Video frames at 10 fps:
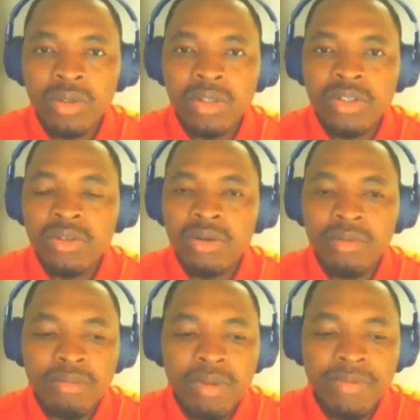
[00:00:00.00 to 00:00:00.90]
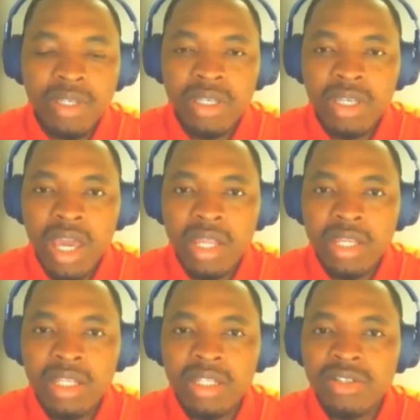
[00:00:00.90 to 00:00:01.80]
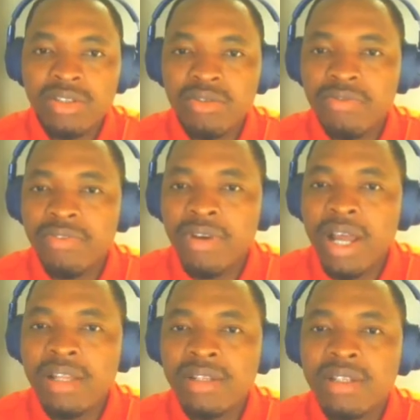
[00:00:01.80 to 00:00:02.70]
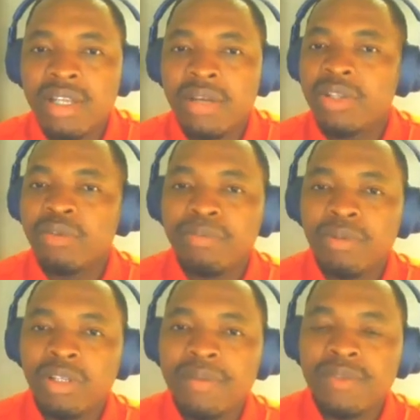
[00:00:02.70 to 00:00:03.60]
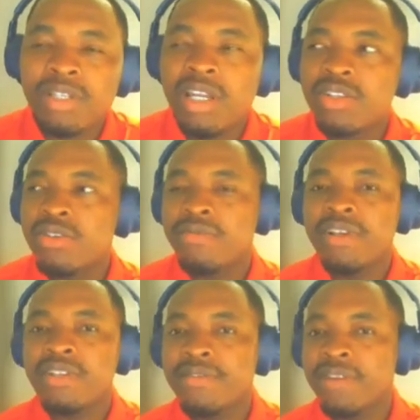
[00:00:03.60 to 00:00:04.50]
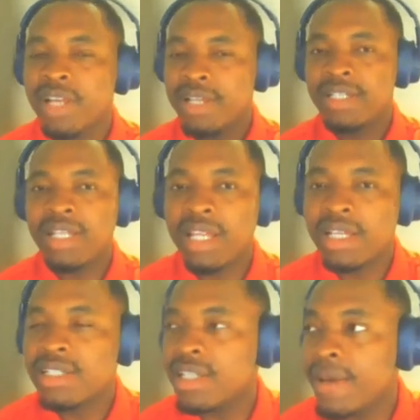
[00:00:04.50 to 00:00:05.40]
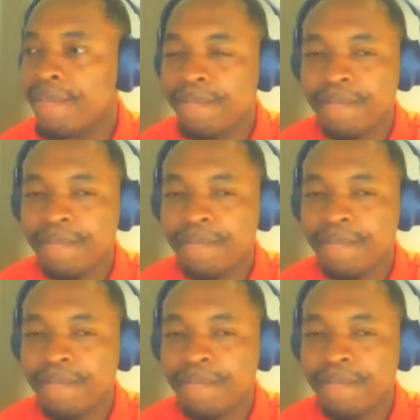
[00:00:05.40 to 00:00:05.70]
But so maybe I need these two files and I want to put them together. So first of all, I select them.